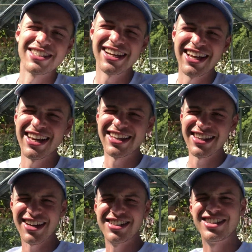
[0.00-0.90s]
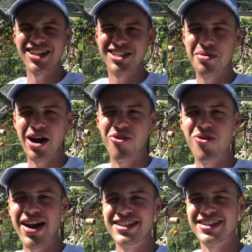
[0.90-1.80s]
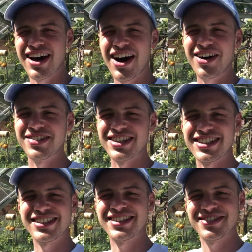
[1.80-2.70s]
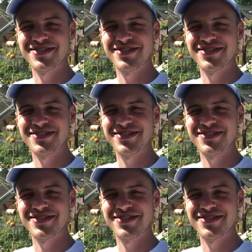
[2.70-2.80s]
in here that are just about ready to harvest.